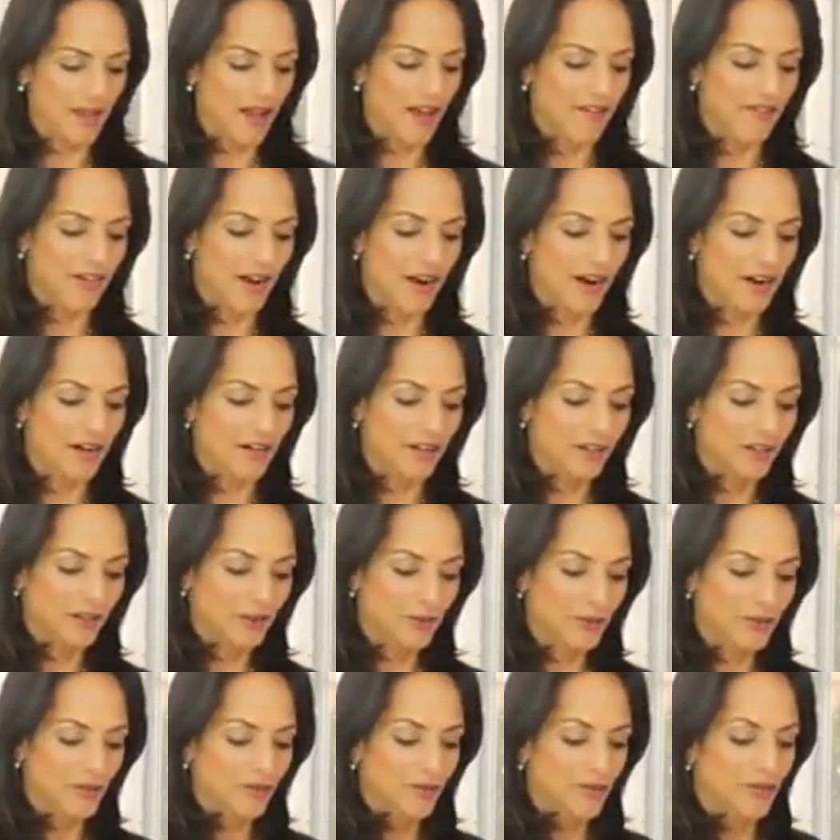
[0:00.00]
of our
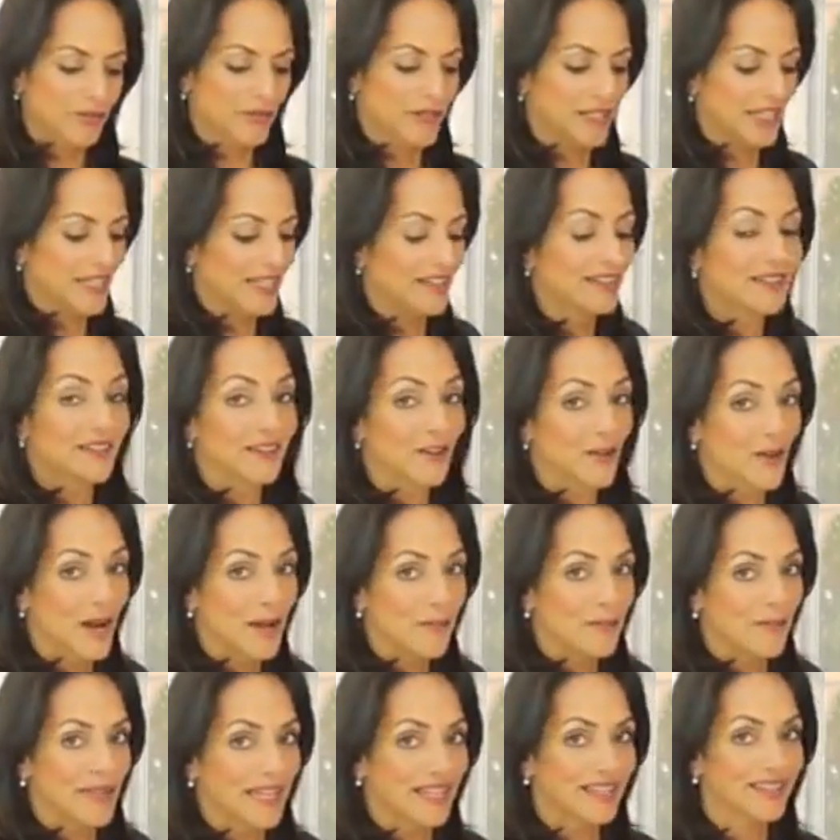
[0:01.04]
gluten-free
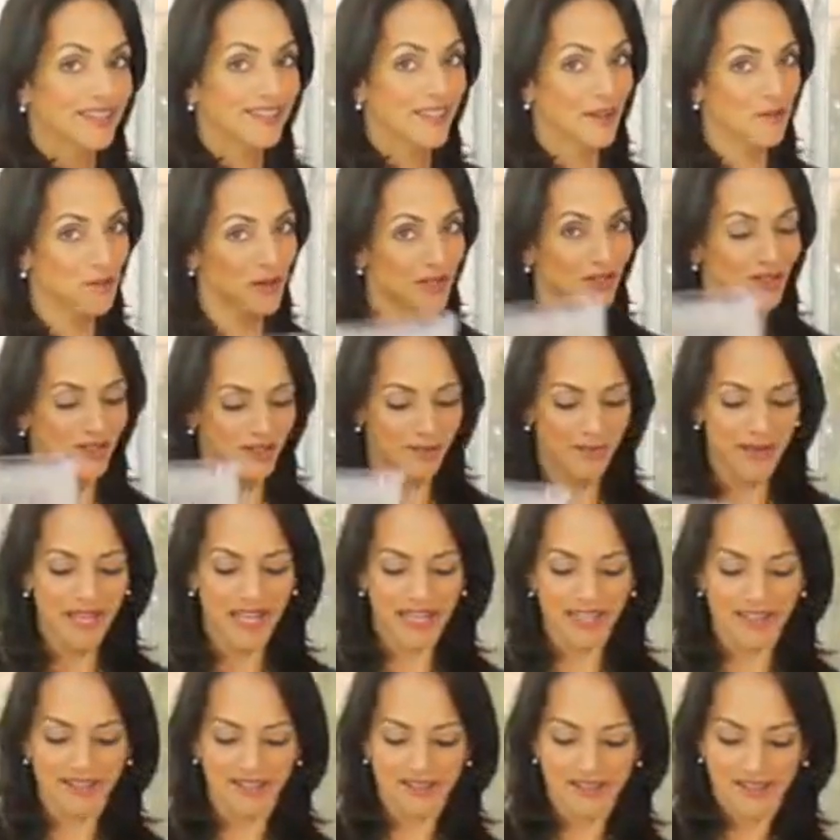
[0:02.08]
crepe mix that we just
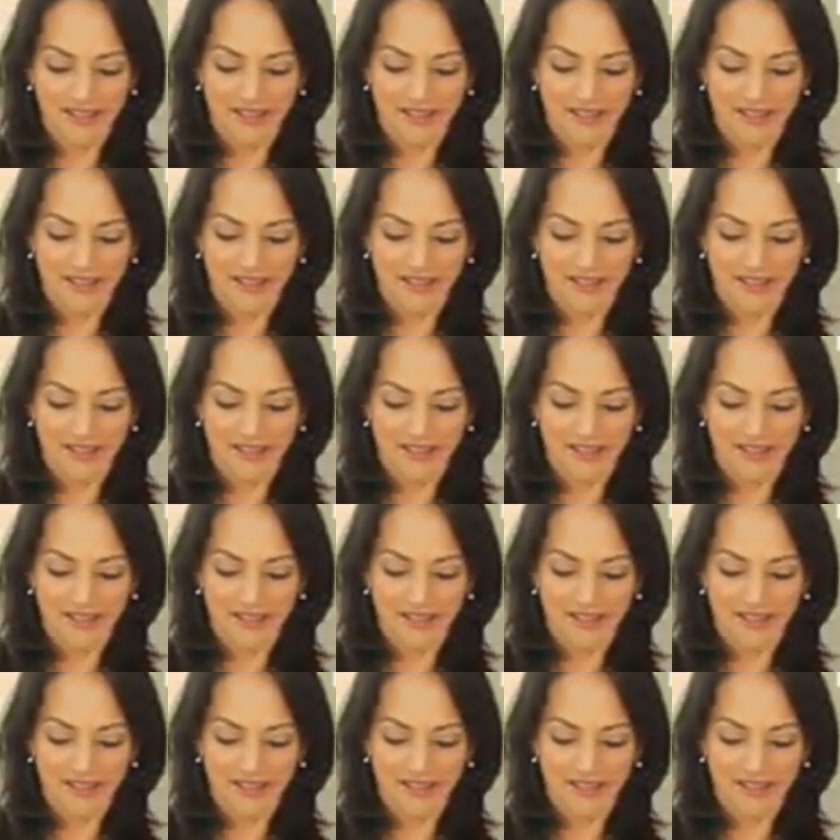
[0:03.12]
made.